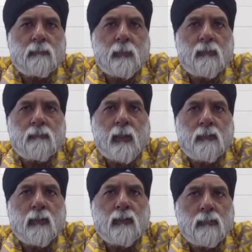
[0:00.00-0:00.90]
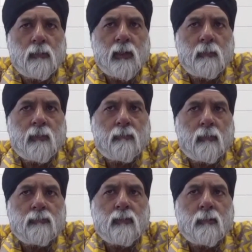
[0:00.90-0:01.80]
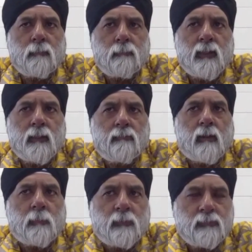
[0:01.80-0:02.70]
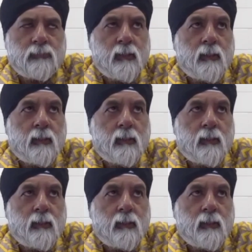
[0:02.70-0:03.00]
because by doing so, he would have also completely rubbished